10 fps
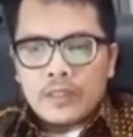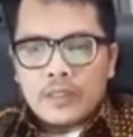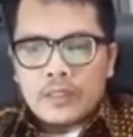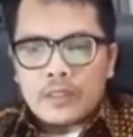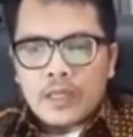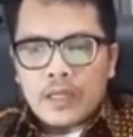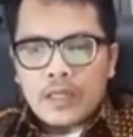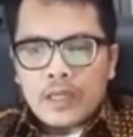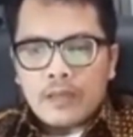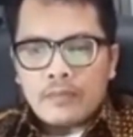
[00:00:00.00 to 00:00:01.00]
This
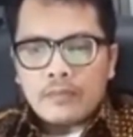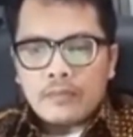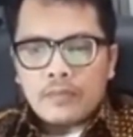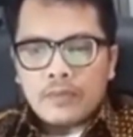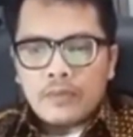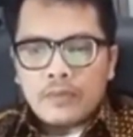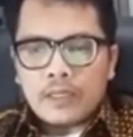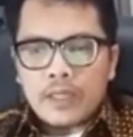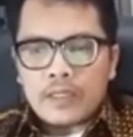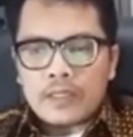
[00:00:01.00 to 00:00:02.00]
study aims to
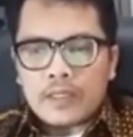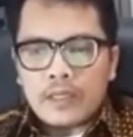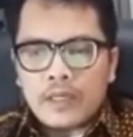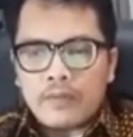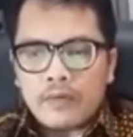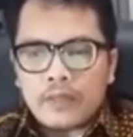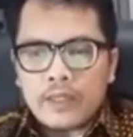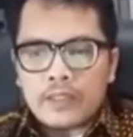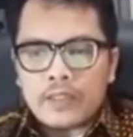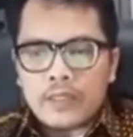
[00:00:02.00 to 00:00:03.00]
test the
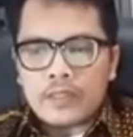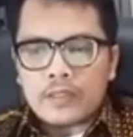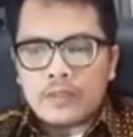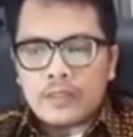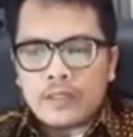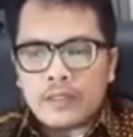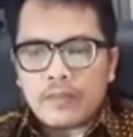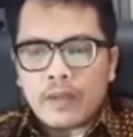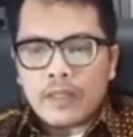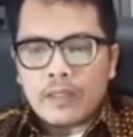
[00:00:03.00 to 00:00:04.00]
hypothesis to
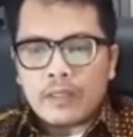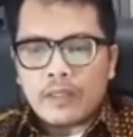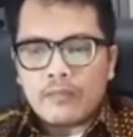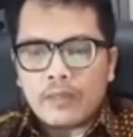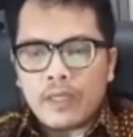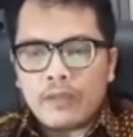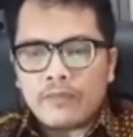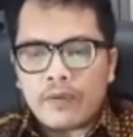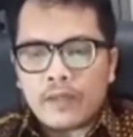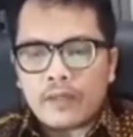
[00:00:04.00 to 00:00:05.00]
determine the
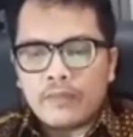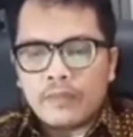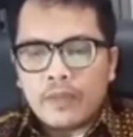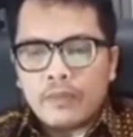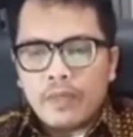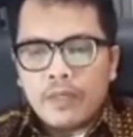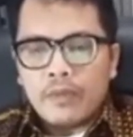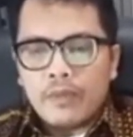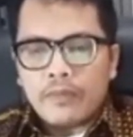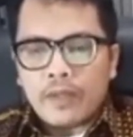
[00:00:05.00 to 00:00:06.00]
effect
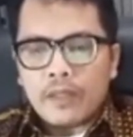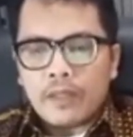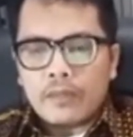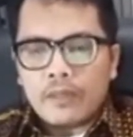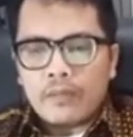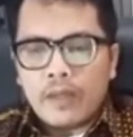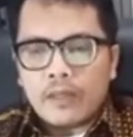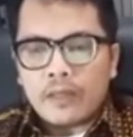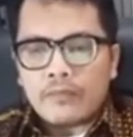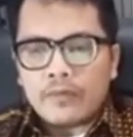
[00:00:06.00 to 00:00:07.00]
between variables by
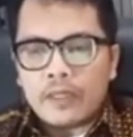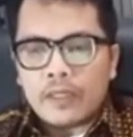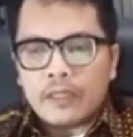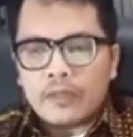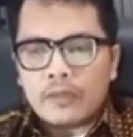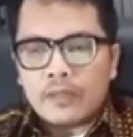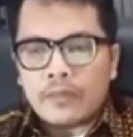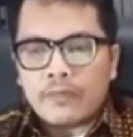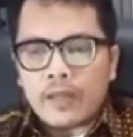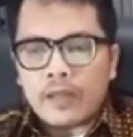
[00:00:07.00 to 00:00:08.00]
referring to
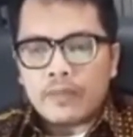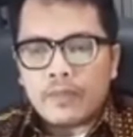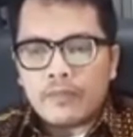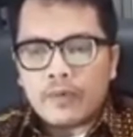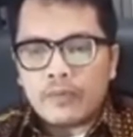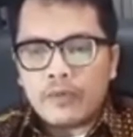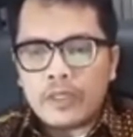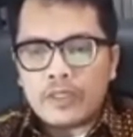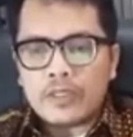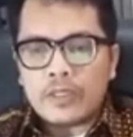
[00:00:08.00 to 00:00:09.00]
the problem
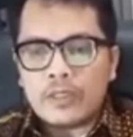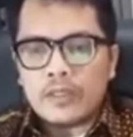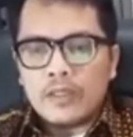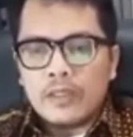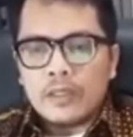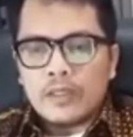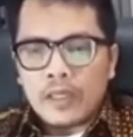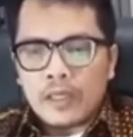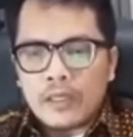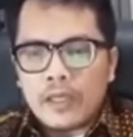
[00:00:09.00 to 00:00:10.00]
formulation
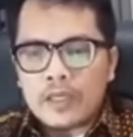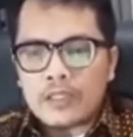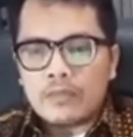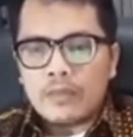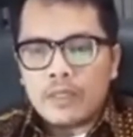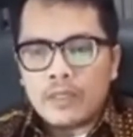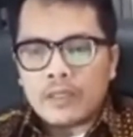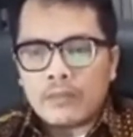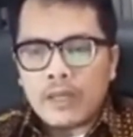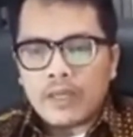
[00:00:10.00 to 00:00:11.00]
that has been
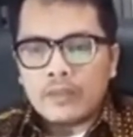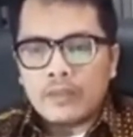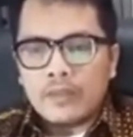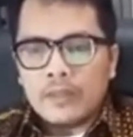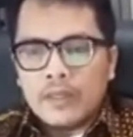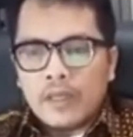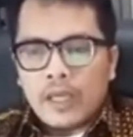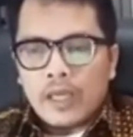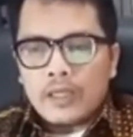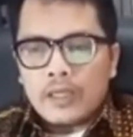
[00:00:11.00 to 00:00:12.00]
determined
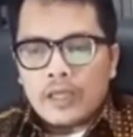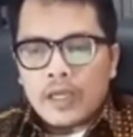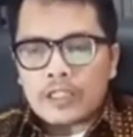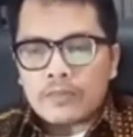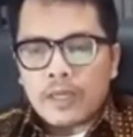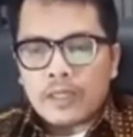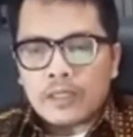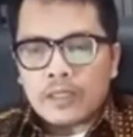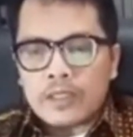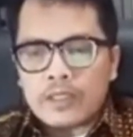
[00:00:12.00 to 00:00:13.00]
and the
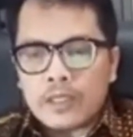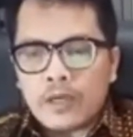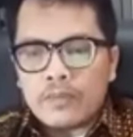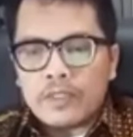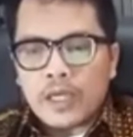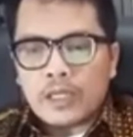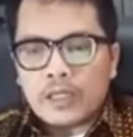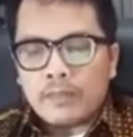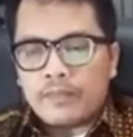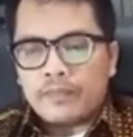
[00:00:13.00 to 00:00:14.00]
expected research
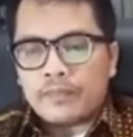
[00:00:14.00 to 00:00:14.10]
objective.